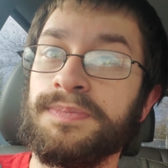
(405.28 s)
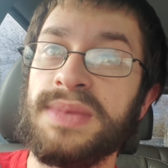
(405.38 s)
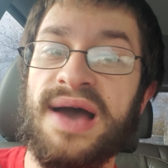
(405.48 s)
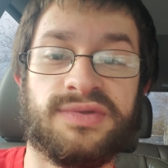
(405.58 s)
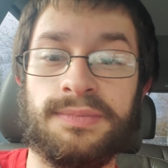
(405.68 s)

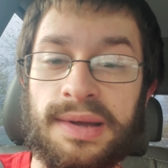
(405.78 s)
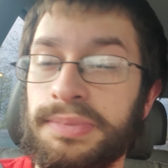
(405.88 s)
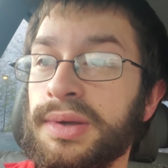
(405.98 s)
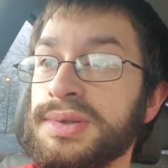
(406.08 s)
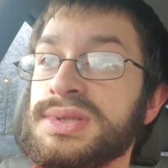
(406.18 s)
after my
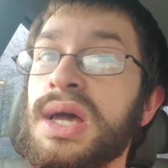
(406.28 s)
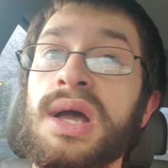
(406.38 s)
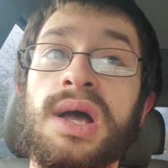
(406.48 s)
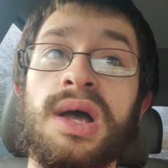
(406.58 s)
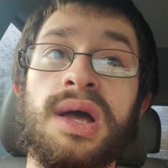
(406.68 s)
bills.
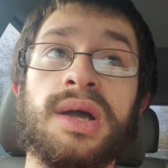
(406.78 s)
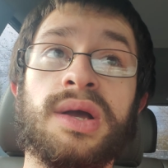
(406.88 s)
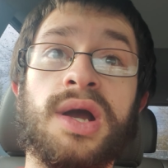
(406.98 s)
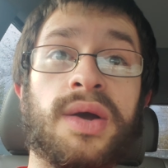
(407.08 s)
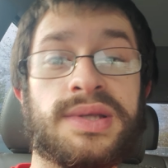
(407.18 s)

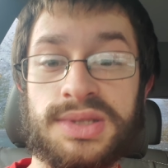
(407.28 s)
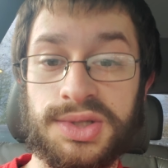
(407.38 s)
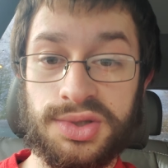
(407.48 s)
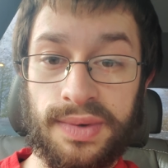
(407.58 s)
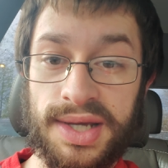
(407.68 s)
Current
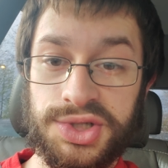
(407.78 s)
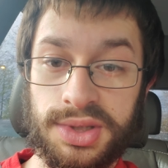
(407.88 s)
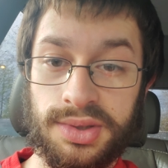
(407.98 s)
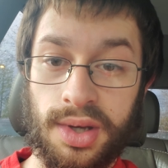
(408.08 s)
situation,